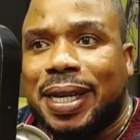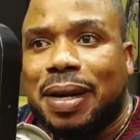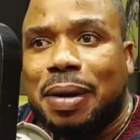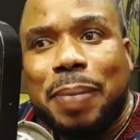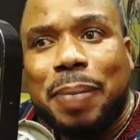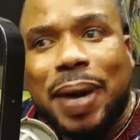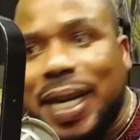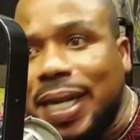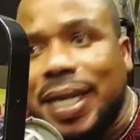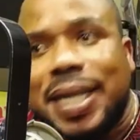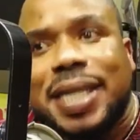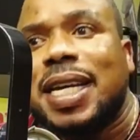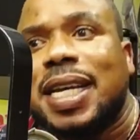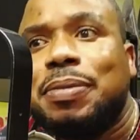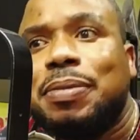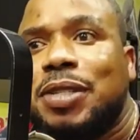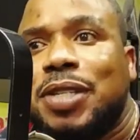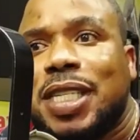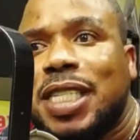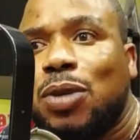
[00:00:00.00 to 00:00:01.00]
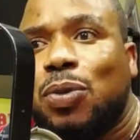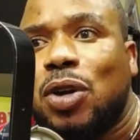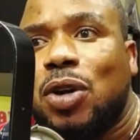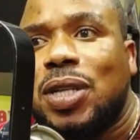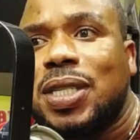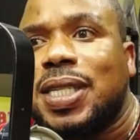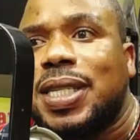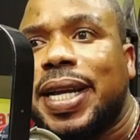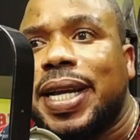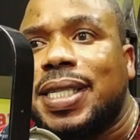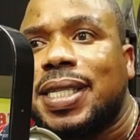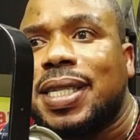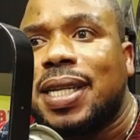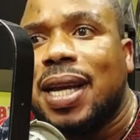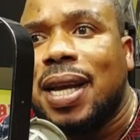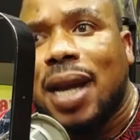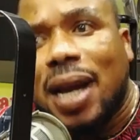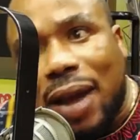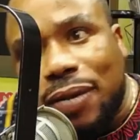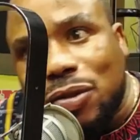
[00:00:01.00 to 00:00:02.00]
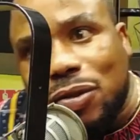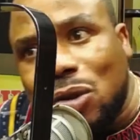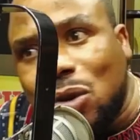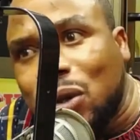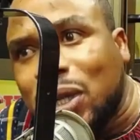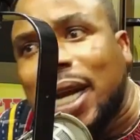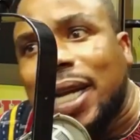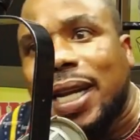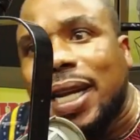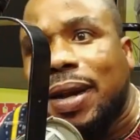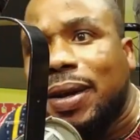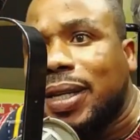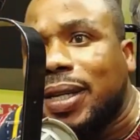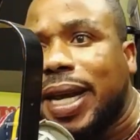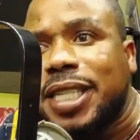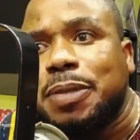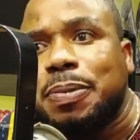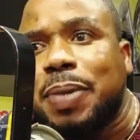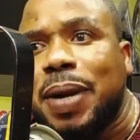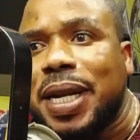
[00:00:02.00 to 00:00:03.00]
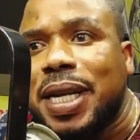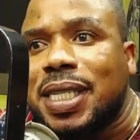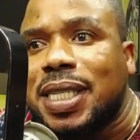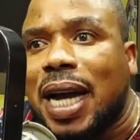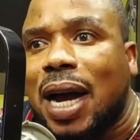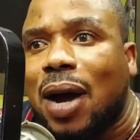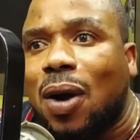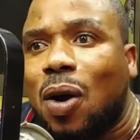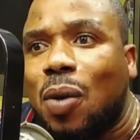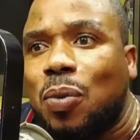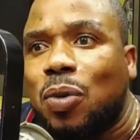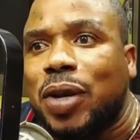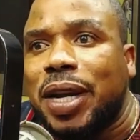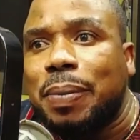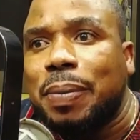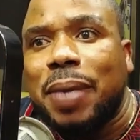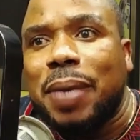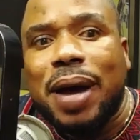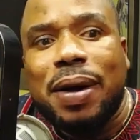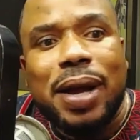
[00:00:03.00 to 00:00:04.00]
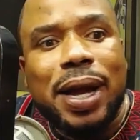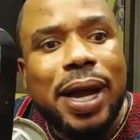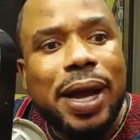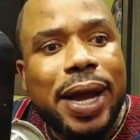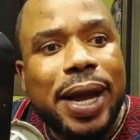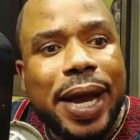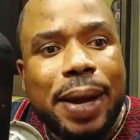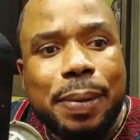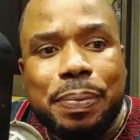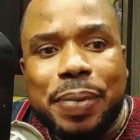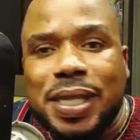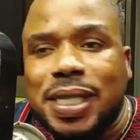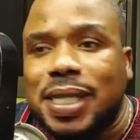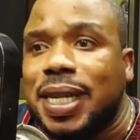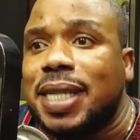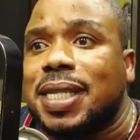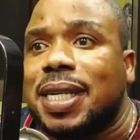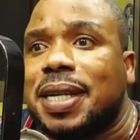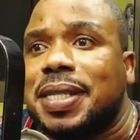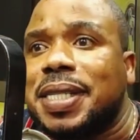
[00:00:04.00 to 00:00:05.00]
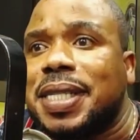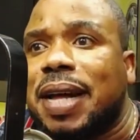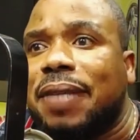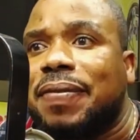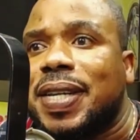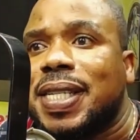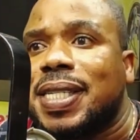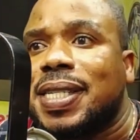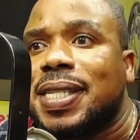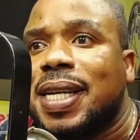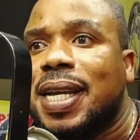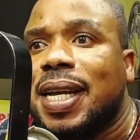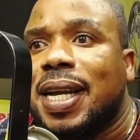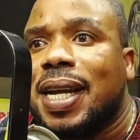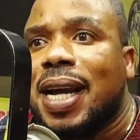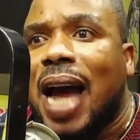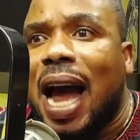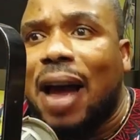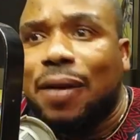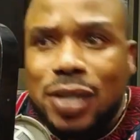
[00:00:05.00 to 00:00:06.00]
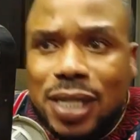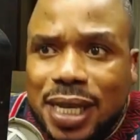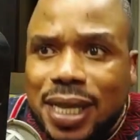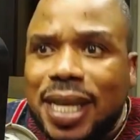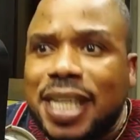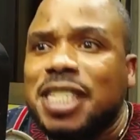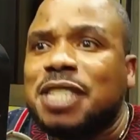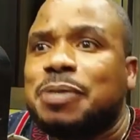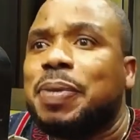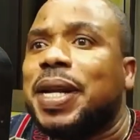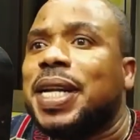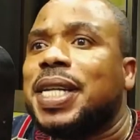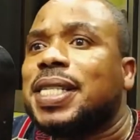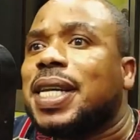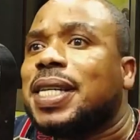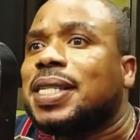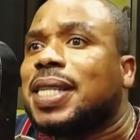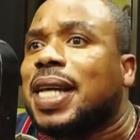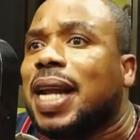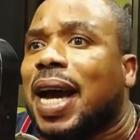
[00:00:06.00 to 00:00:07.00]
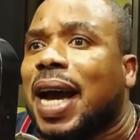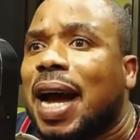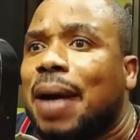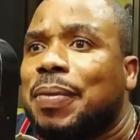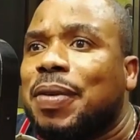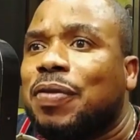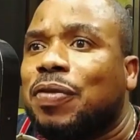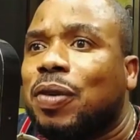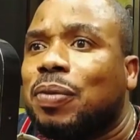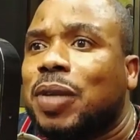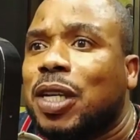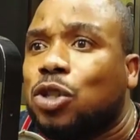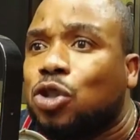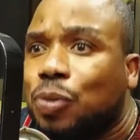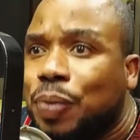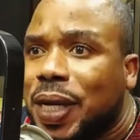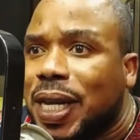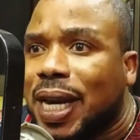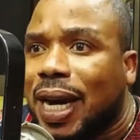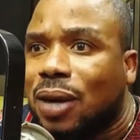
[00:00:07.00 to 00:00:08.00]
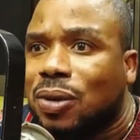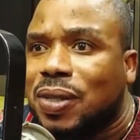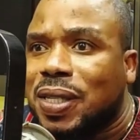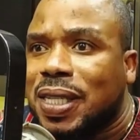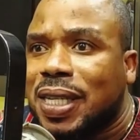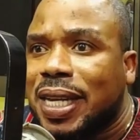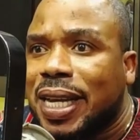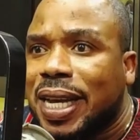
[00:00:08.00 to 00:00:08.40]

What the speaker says: But in this administration, we don't say it. Have you looked at the expenditure of Omudima presidential staffers? Have you seen the expenditures that are coming from the Jubilee House?